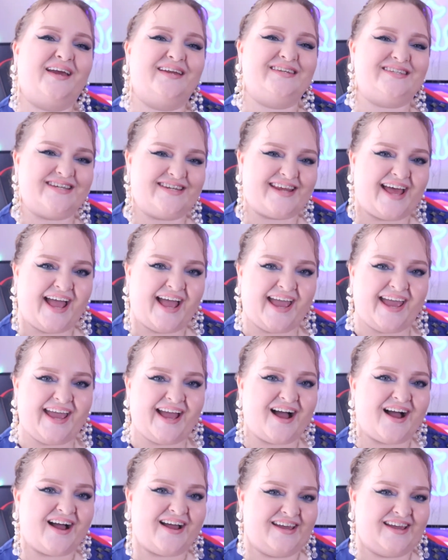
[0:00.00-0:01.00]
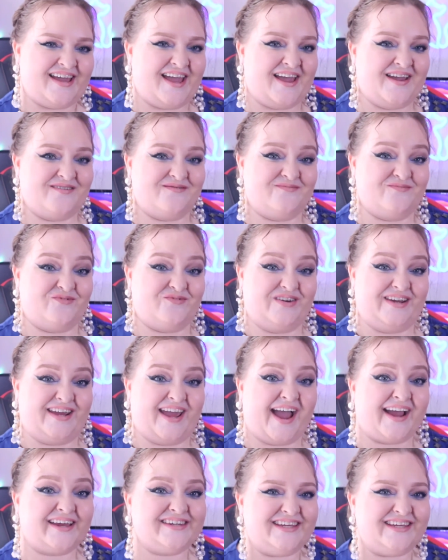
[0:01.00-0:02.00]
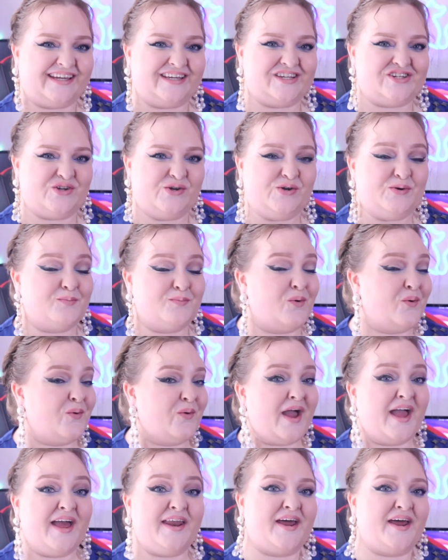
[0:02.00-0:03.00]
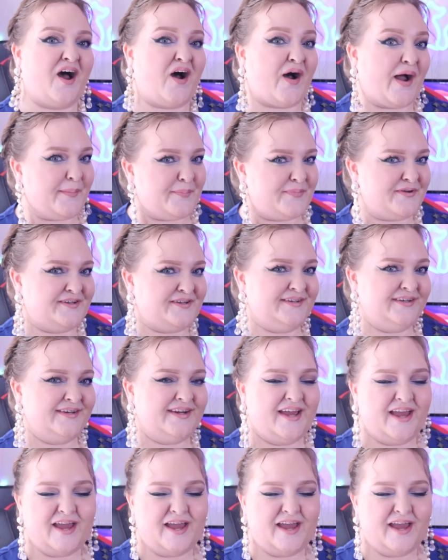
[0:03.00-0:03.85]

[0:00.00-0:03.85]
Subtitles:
Today I am reacting to more Enhypen.